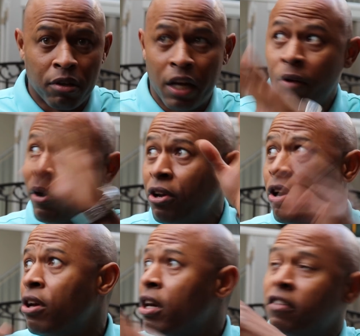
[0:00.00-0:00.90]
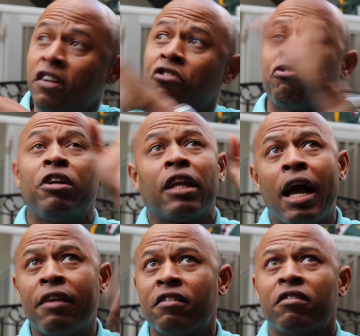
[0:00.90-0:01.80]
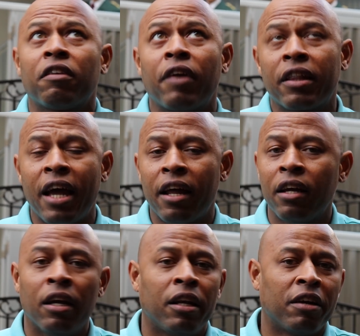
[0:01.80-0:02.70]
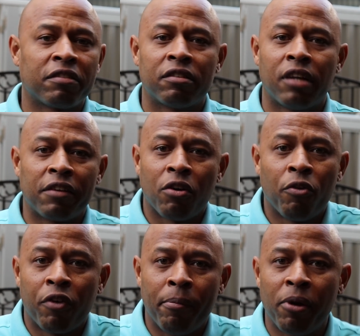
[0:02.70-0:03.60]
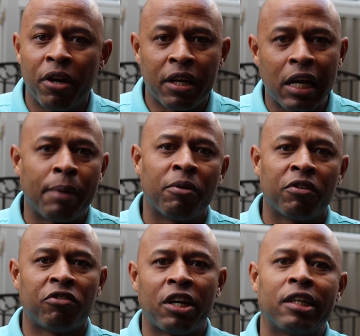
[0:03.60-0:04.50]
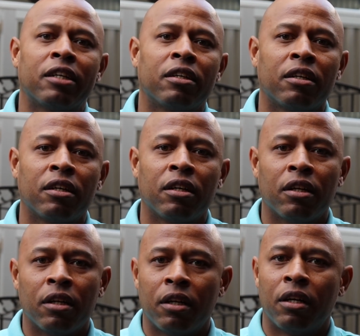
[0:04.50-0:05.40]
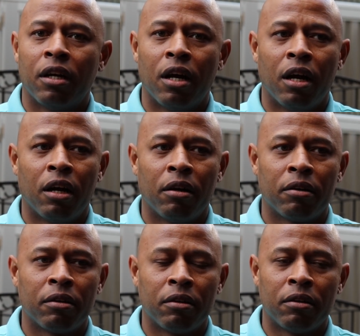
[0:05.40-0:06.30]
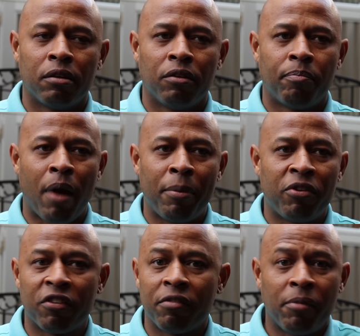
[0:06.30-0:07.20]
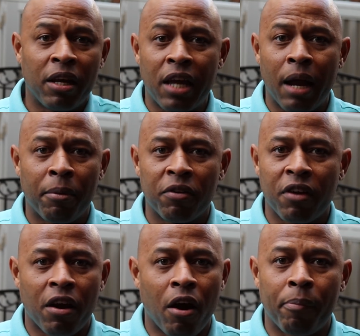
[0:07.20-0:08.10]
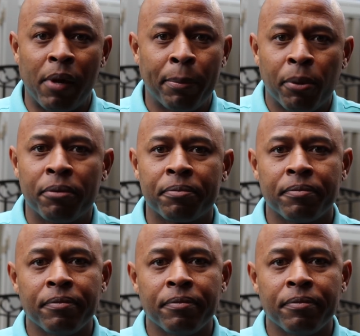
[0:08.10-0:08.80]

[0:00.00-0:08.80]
anywhere you go, you're gonna see street lights and stuff like that. There's, there's over a million cameras in China. Uh, probably just as many cameras there are people.